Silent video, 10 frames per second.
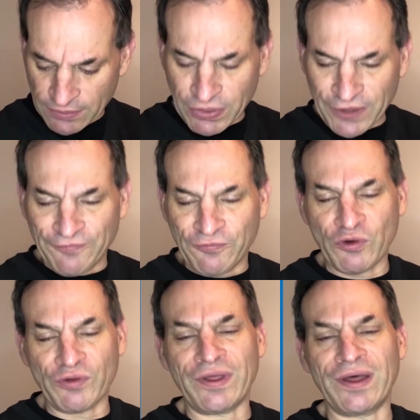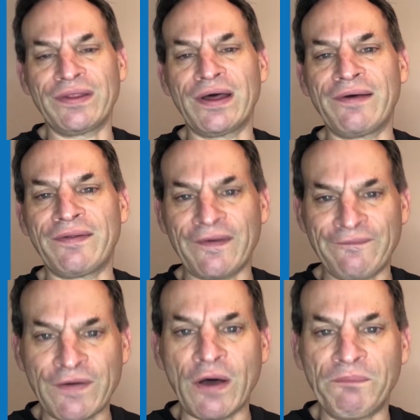but for the
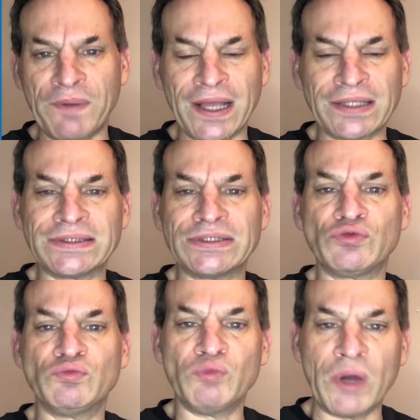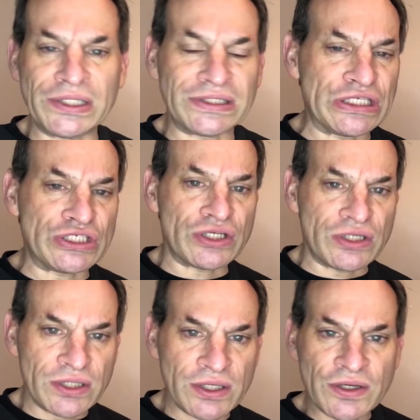felt pads. It's a
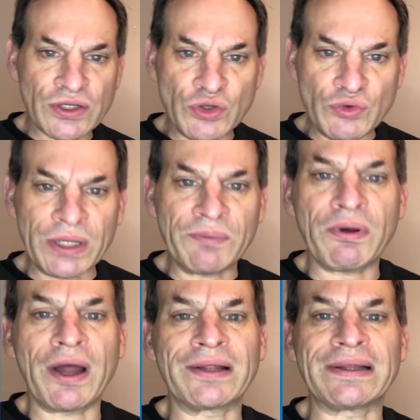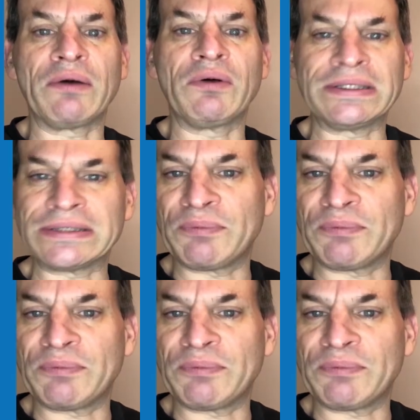unique product. That it's a